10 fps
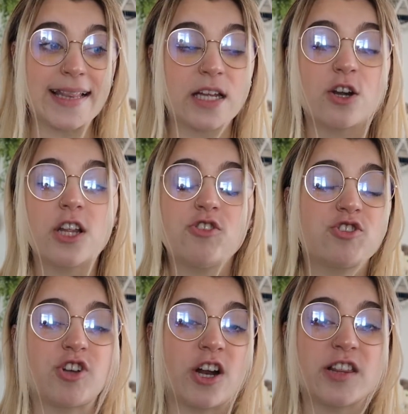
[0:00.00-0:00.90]
I literally
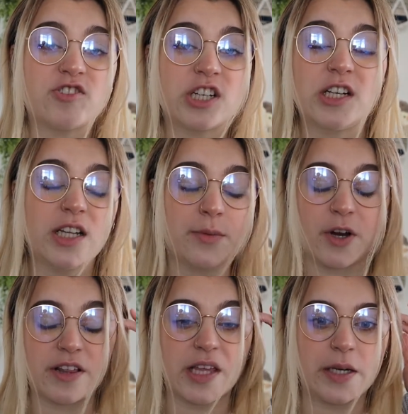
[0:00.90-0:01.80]
just started this channel and I'm
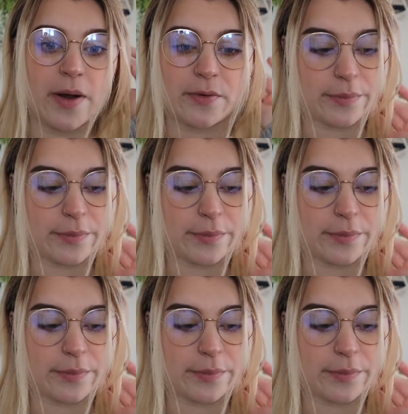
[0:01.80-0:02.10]
already thinking about